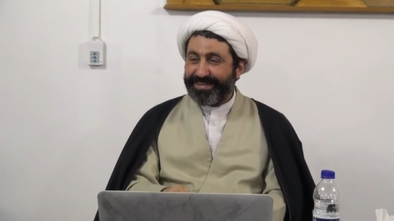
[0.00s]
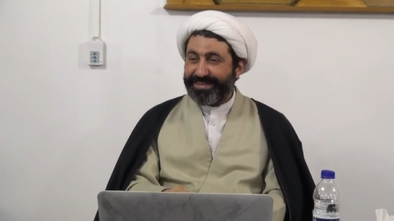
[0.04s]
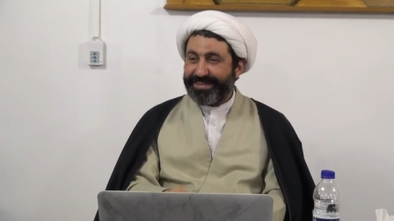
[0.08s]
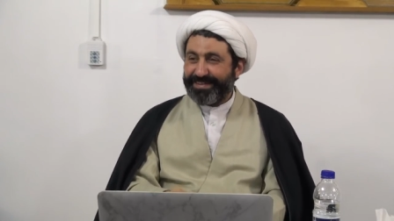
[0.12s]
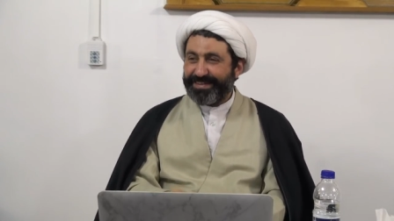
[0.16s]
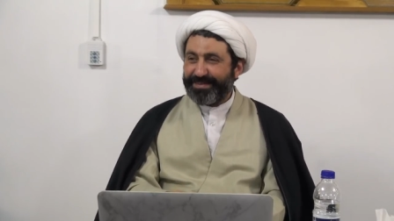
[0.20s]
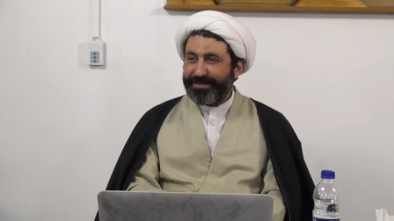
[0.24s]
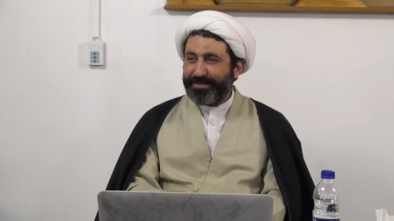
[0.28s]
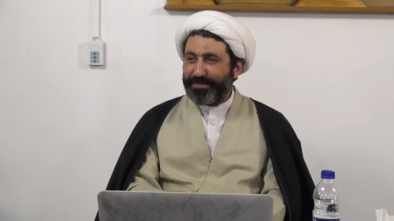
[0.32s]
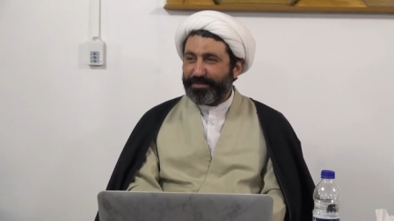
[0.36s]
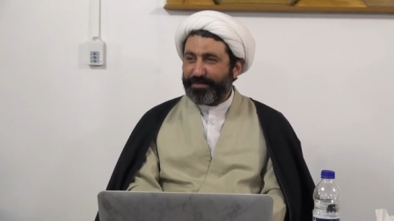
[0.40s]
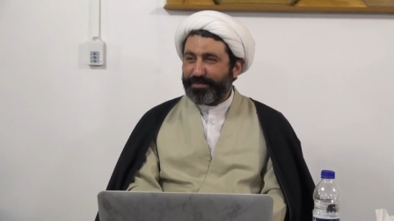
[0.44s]
the
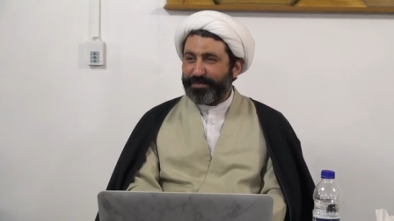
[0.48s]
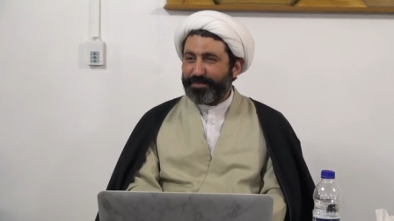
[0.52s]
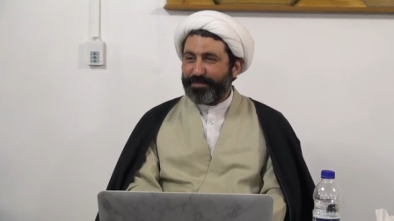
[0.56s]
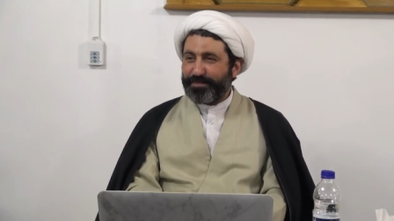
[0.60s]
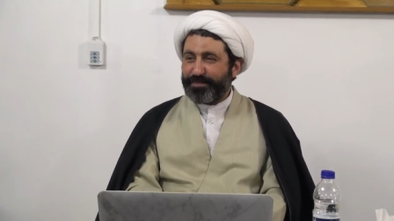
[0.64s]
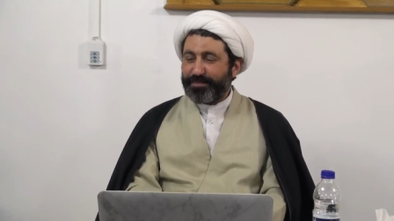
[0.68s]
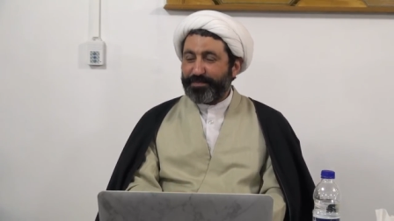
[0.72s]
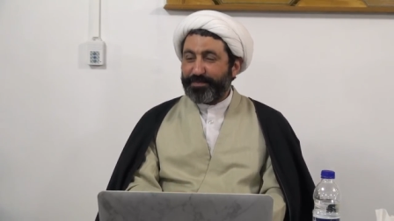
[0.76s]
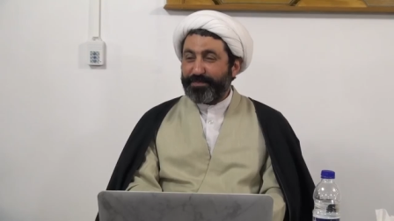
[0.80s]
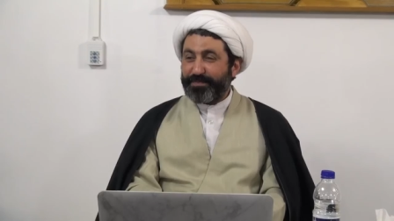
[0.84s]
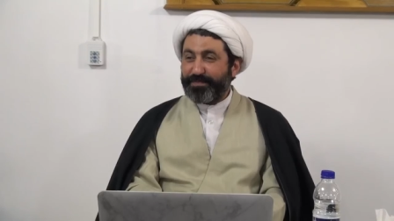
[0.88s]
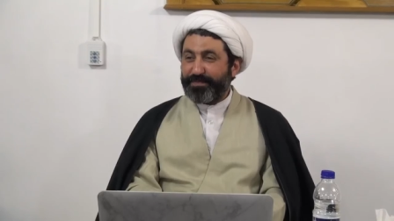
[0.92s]
speech is
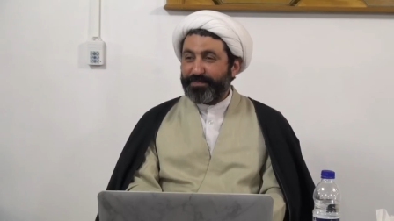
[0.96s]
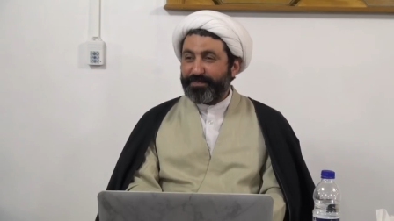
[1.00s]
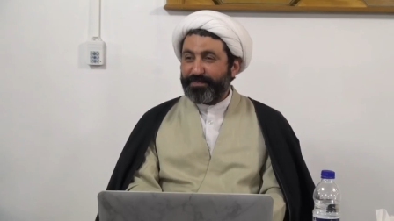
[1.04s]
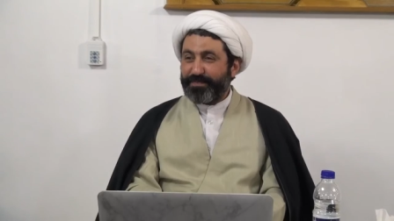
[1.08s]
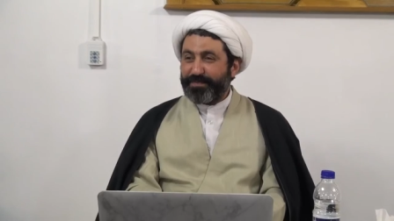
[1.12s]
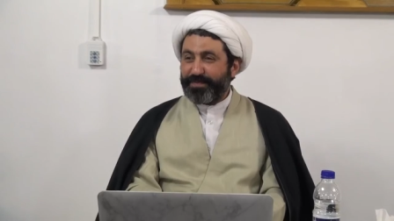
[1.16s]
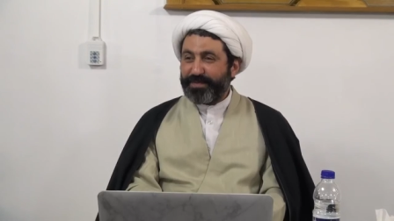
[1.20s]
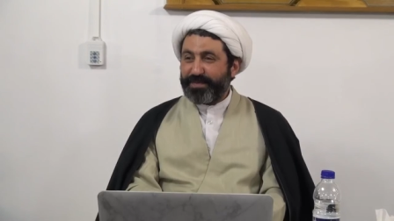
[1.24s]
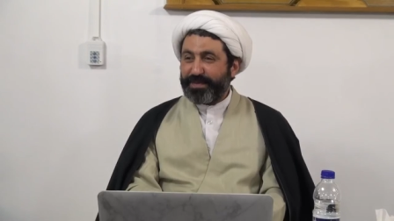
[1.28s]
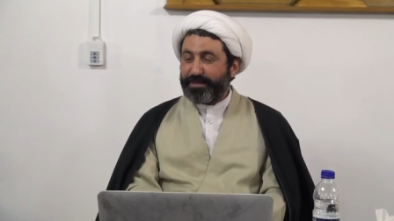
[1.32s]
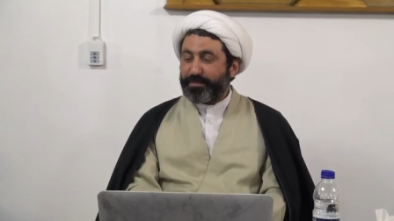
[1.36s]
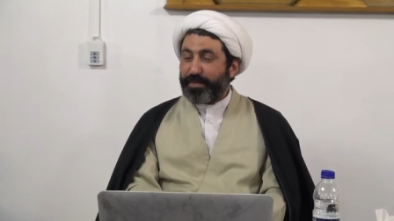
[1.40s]
going to
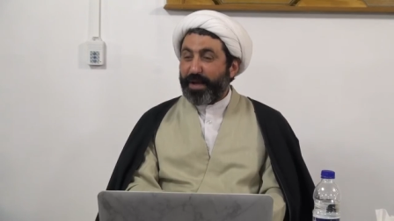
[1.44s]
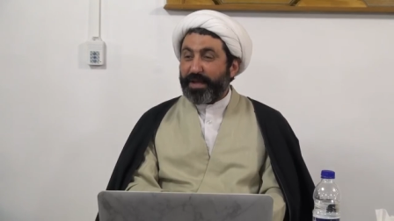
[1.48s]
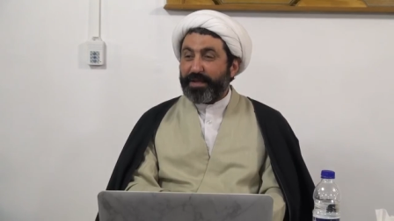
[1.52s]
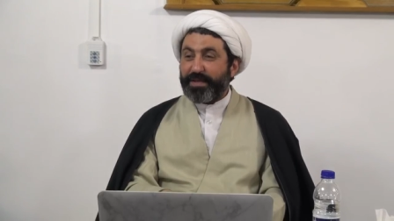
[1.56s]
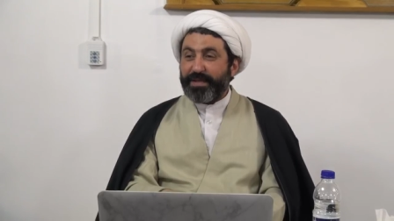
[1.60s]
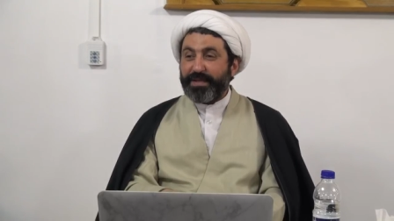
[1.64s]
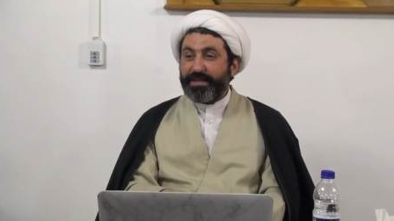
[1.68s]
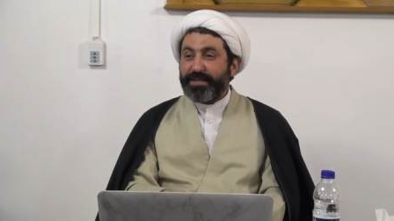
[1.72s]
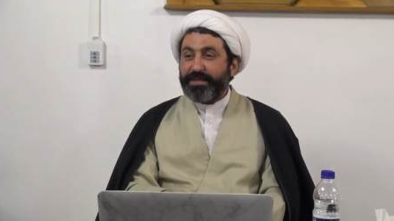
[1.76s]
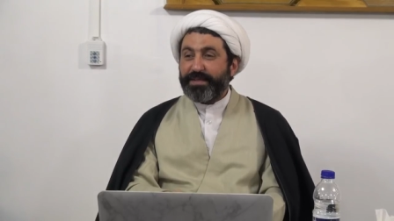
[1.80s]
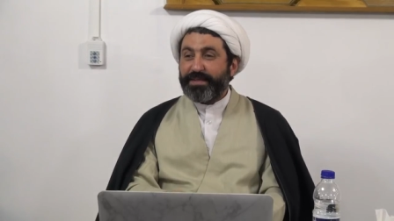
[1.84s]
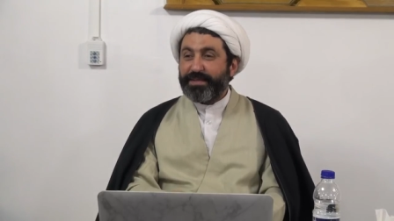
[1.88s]
be?
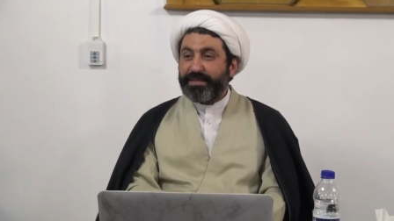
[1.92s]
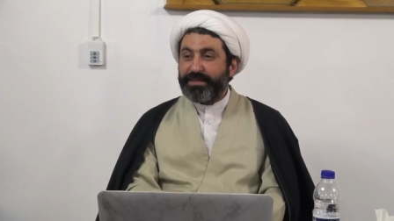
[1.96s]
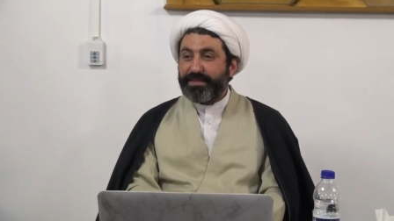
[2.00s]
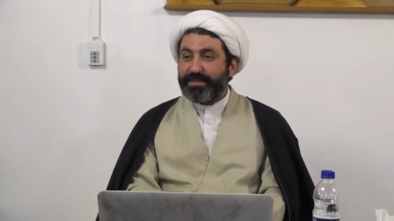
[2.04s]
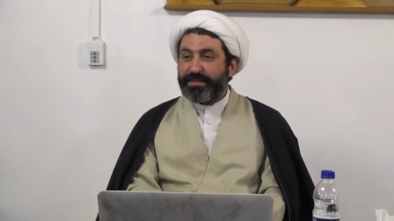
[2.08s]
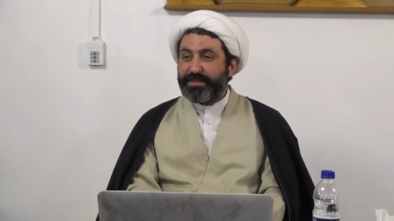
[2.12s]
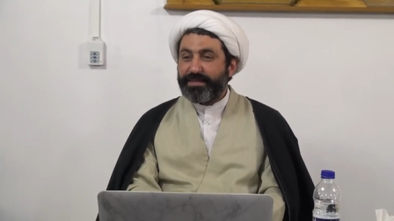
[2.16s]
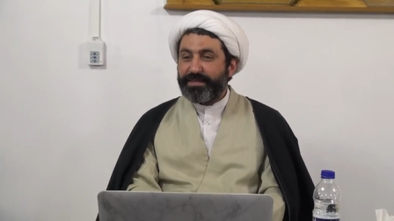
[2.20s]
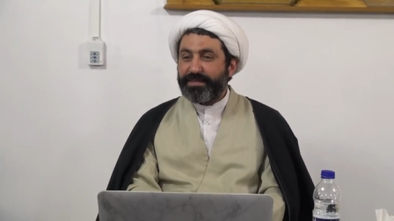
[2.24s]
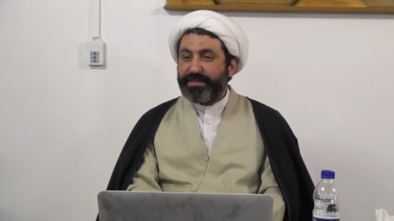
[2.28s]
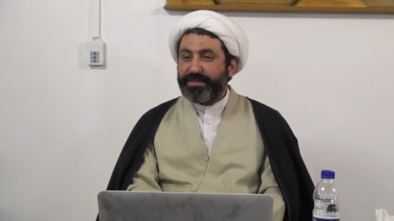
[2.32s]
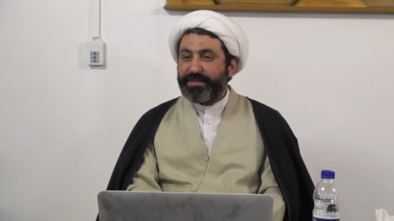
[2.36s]

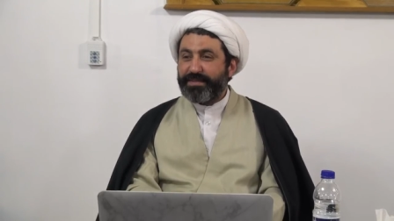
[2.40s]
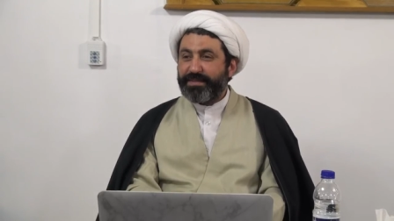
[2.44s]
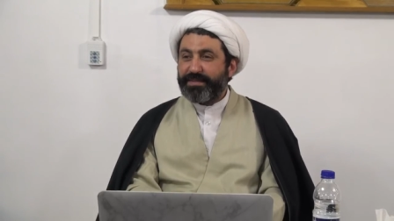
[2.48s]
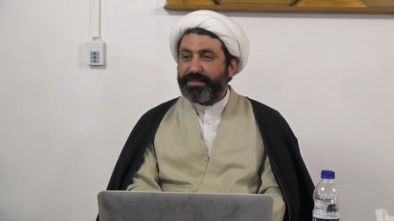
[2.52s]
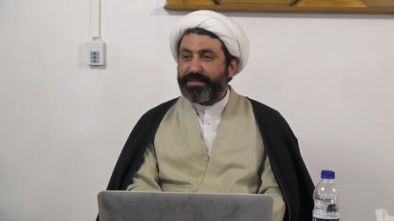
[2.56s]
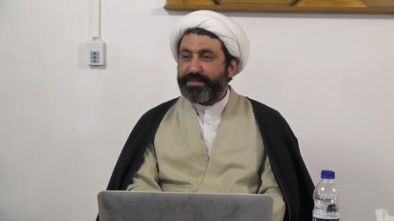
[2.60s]
Pardon?